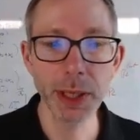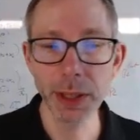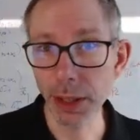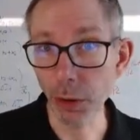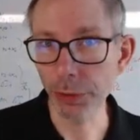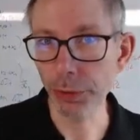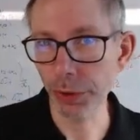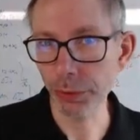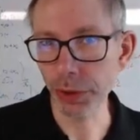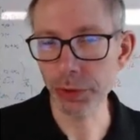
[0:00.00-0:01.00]
There are also
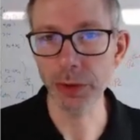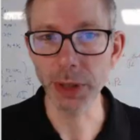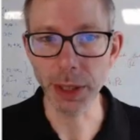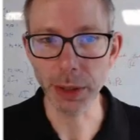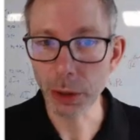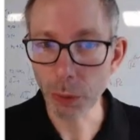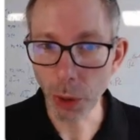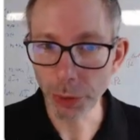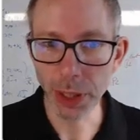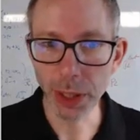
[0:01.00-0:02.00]
restrictions like
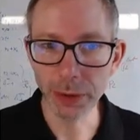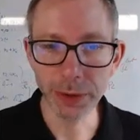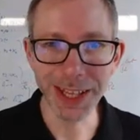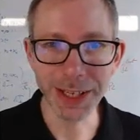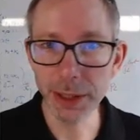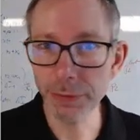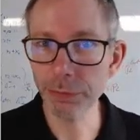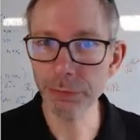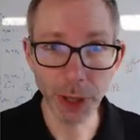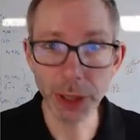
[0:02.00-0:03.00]
quotas, and
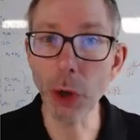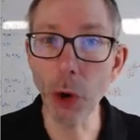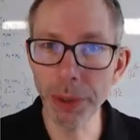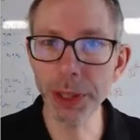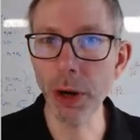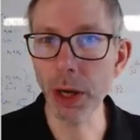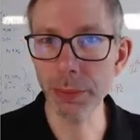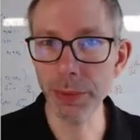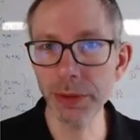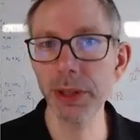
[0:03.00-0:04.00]
even fairly open
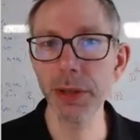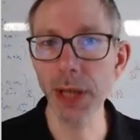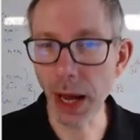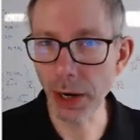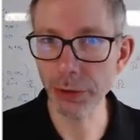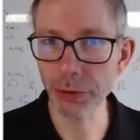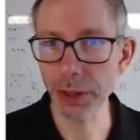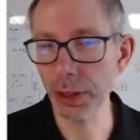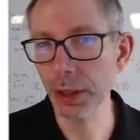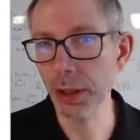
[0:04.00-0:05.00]
economies that are actually